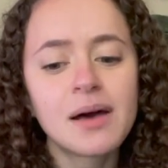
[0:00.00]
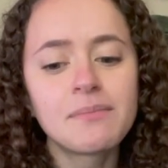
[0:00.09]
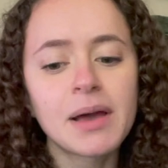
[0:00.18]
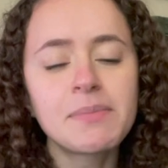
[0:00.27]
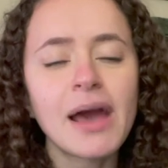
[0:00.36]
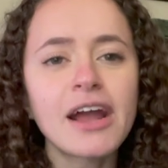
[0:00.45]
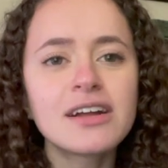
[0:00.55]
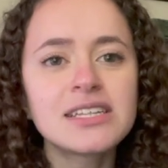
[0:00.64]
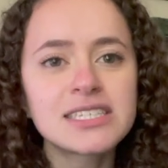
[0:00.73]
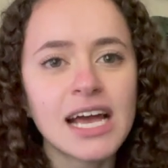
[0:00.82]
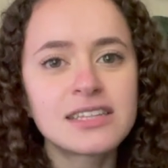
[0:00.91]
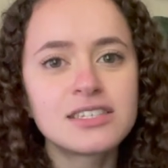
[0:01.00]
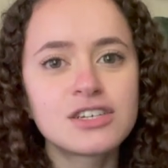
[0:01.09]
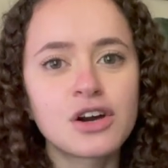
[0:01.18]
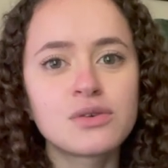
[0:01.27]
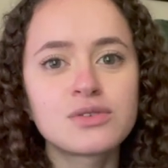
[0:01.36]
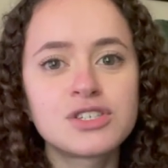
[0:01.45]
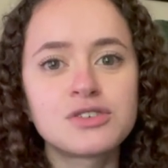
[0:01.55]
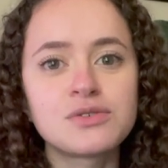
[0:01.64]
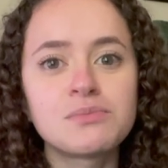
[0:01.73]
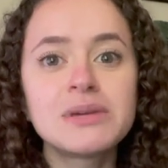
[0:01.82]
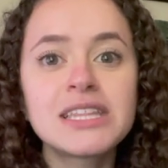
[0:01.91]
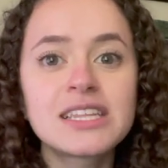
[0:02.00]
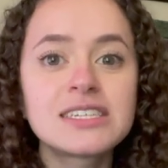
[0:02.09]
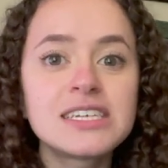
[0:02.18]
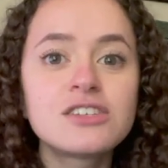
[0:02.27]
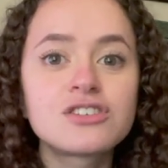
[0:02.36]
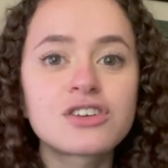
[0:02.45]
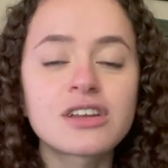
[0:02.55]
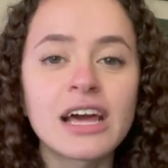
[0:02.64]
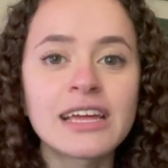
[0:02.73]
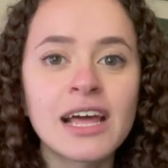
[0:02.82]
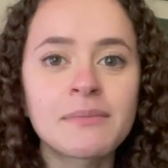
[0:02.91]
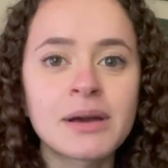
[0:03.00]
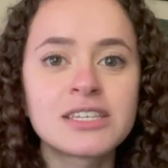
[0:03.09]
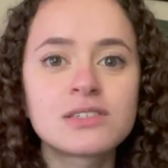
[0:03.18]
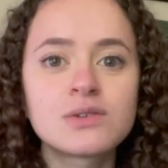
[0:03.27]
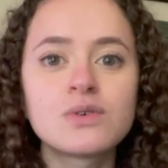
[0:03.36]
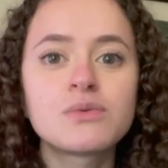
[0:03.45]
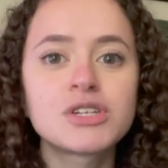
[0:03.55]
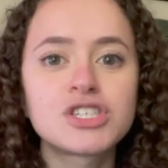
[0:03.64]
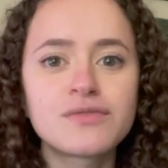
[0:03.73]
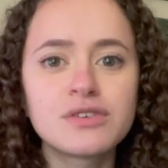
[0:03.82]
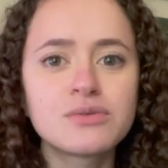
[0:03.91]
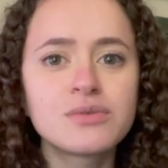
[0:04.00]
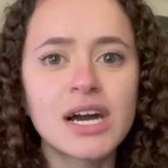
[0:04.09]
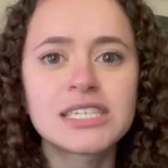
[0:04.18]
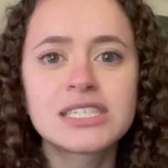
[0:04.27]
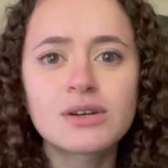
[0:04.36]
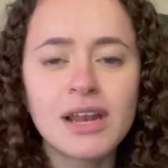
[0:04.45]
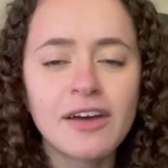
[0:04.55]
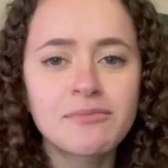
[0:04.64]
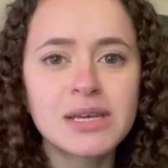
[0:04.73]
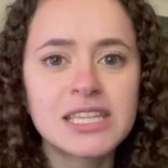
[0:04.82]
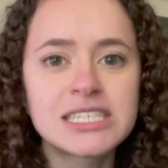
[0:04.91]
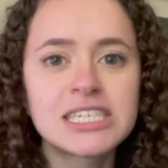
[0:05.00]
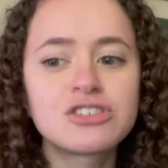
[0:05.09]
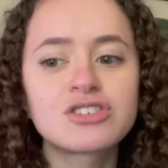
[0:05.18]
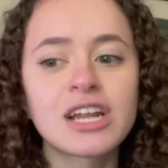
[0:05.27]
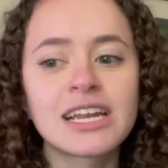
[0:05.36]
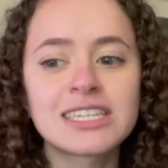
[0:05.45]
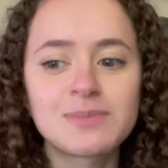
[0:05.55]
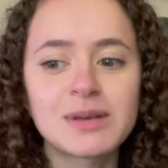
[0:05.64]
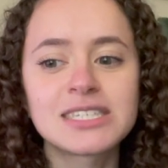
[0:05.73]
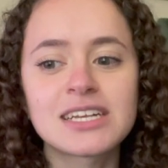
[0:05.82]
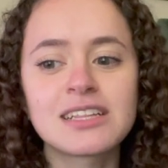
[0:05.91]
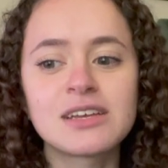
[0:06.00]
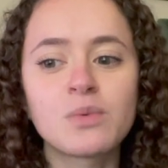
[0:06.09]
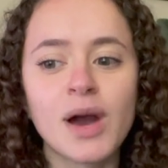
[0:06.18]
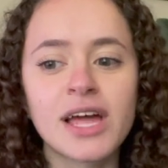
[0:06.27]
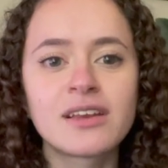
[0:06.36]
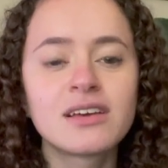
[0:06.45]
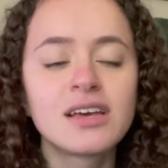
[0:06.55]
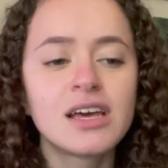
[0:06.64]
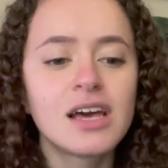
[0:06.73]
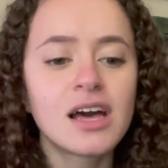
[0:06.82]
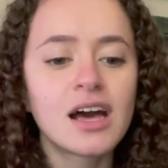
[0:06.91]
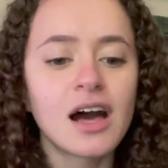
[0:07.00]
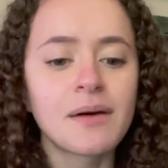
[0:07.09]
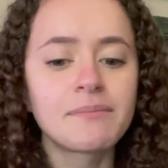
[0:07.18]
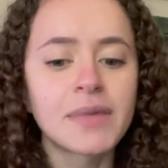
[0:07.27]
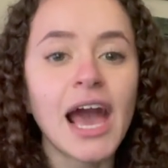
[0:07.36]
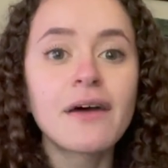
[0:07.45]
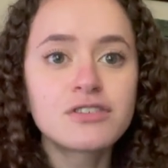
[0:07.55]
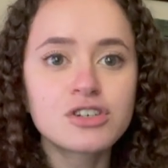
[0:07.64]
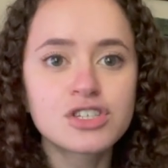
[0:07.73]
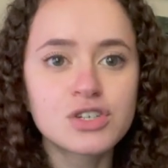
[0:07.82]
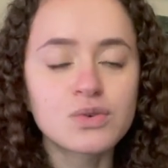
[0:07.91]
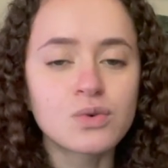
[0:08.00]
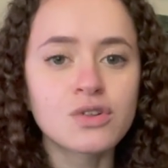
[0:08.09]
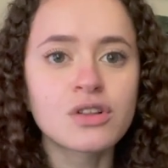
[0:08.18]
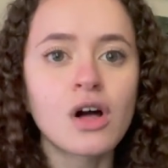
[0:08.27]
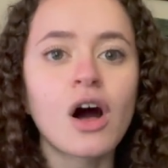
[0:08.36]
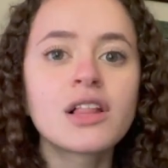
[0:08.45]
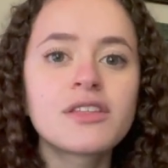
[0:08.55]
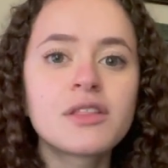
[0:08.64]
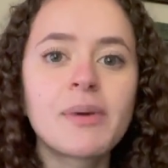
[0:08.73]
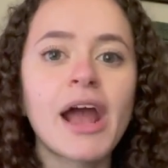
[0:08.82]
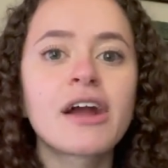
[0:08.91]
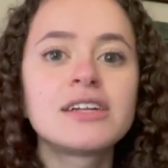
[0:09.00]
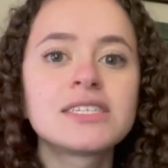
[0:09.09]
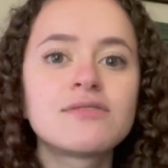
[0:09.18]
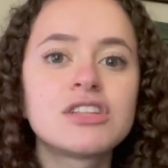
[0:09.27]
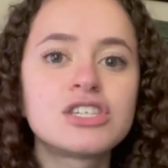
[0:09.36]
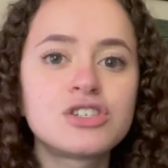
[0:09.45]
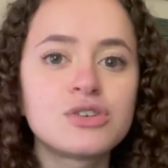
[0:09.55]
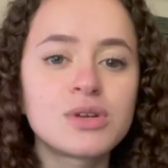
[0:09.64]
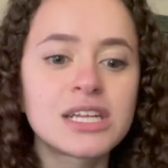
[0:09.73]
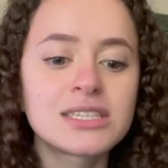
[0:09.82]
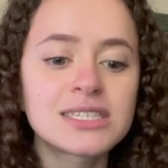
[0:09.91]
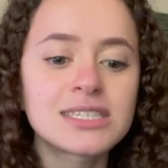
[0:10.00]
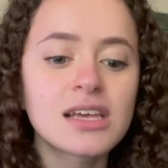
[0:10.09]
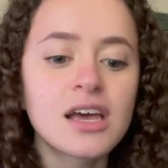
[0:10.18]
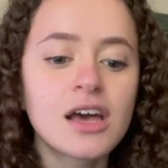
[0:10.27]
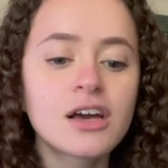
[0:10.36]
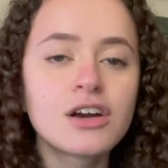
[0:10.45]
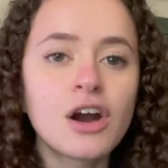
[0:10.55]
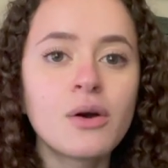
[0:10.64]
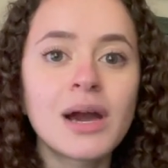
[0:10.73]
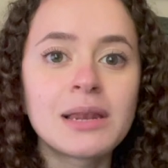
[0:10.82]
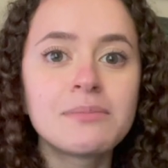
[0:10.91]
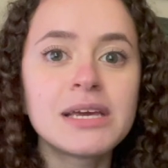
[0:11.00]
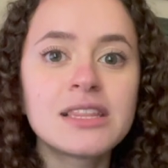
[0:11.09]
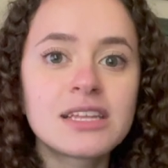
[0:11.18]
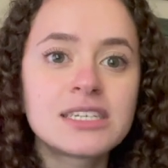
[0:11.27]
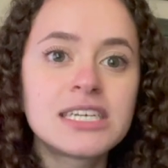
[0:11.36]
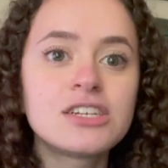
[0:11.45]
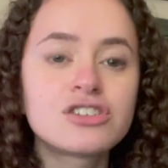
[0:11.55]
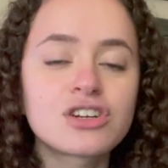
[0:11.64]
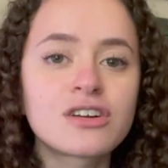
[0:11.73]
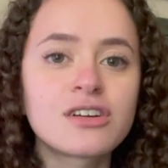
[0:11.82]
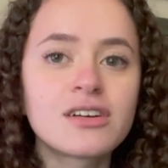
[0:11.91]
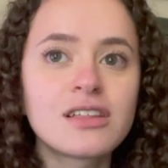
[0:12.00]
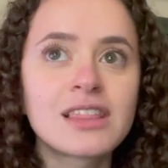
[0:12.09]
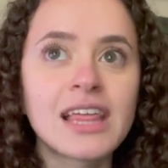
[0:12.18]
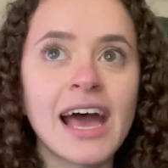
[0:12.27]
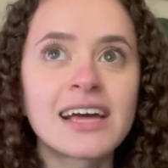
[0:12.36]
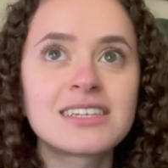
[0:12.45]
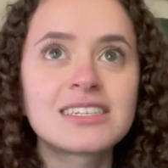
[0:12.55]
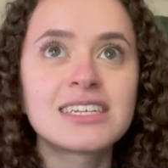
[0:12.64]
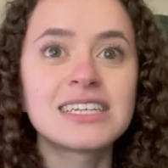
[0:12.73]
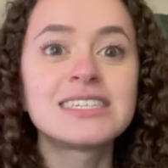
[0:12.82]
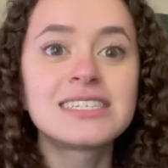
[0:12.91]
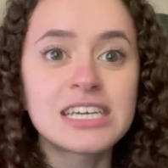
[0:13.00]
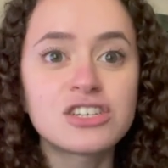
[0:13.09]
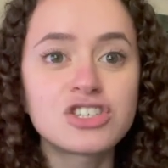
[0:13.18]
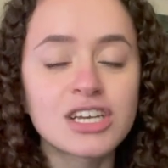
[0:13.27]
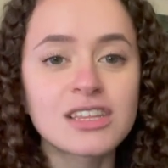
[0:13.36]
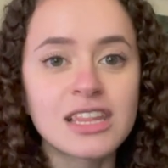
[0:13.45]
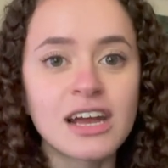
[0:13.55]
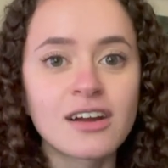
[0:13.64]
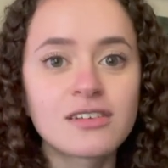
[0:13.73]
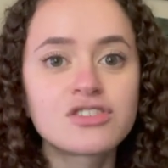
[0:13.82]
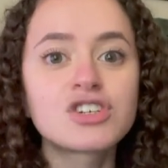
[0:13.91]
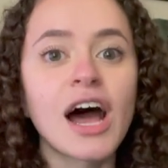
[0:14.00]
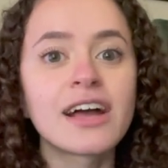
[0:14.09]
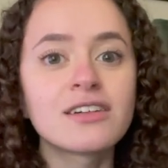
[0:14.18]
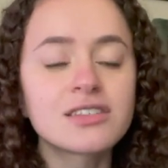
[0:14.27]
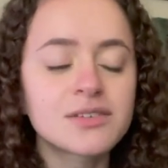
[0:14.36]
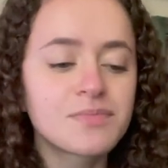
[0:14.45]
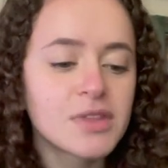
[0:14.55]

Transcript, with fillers: my parents had to go to Meet the Teacher Night at my school, which if you guys don't have Meet the Teacher Night, it's basically when um, after school, all of the parents of the students go and meet the teacher that is teaching their child.